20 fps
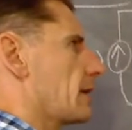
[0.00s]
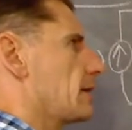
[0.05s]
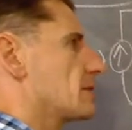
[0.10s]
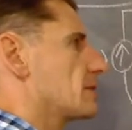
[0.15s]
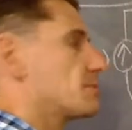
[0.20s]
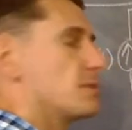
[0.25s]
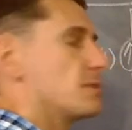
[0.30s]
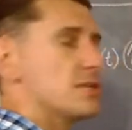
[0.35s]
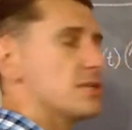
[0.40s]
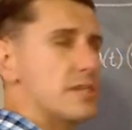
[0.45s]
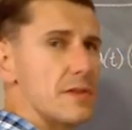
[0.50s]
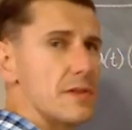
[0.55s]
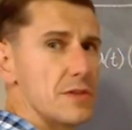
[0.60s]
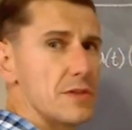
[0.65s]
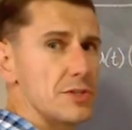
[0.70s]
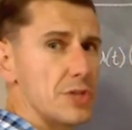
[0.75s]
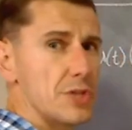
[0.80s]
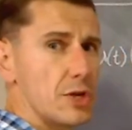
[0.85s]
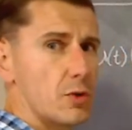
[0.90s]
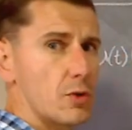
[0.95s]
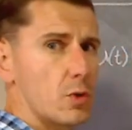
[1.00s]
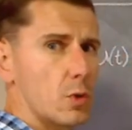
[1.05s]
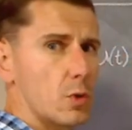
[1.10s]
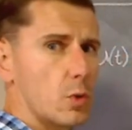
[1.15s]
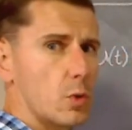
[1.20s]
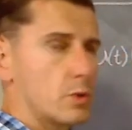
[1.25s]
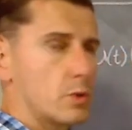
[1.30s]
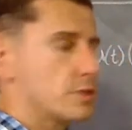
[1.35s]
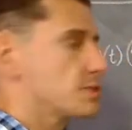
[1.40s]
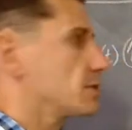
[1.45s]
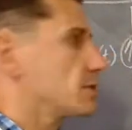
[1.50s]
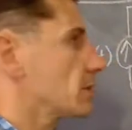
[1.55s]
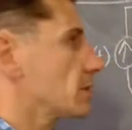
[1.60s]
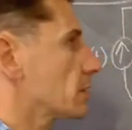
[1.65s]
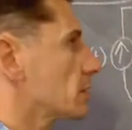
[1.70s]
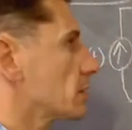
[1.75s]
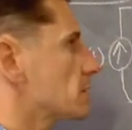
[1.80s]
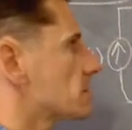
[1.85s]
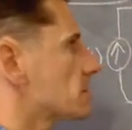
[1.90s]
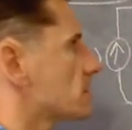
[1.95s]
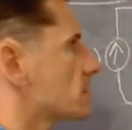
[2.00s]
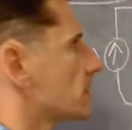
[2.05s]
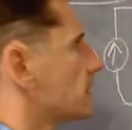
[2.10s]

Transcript: especially in the general order circuits.